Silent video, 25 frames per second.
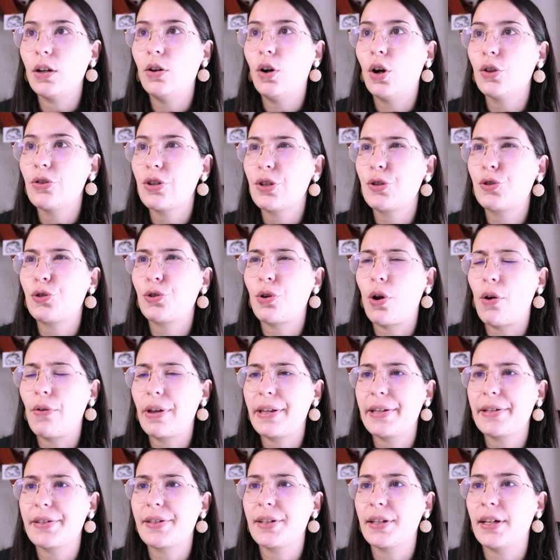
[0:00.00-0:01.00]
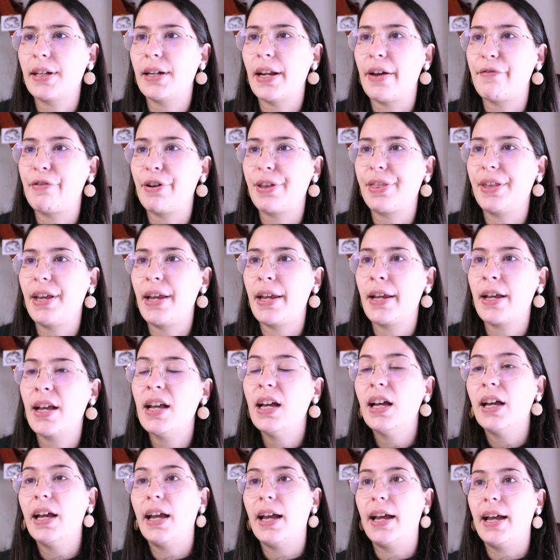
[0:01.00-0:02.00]
on the drawings and everything,
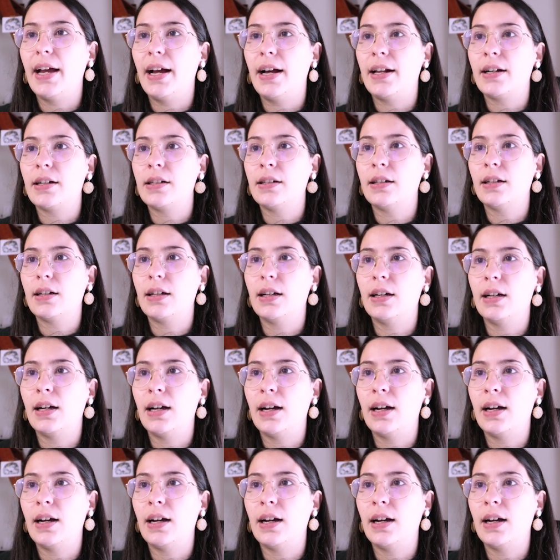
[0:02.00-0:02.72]
and